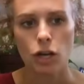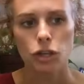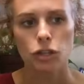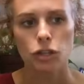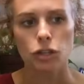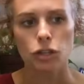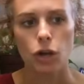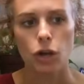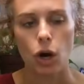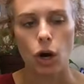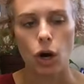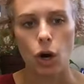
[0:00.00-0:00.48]

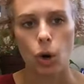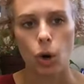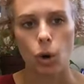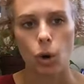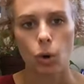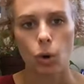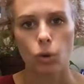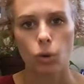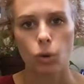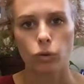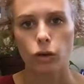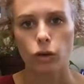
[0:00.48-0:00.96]

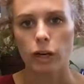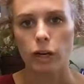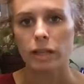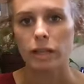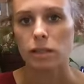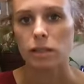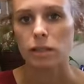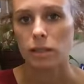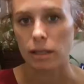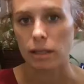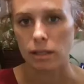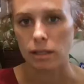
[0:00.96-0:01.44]
So, for
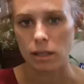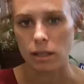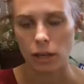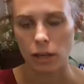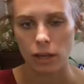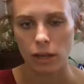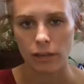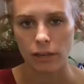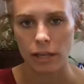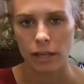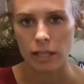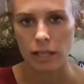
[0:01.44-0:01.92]
instance, I'll
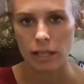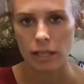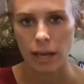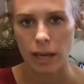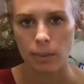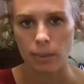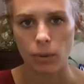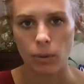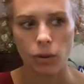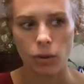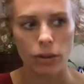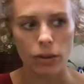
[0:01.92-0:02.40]
give an
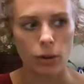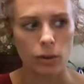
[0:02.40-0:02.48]
example.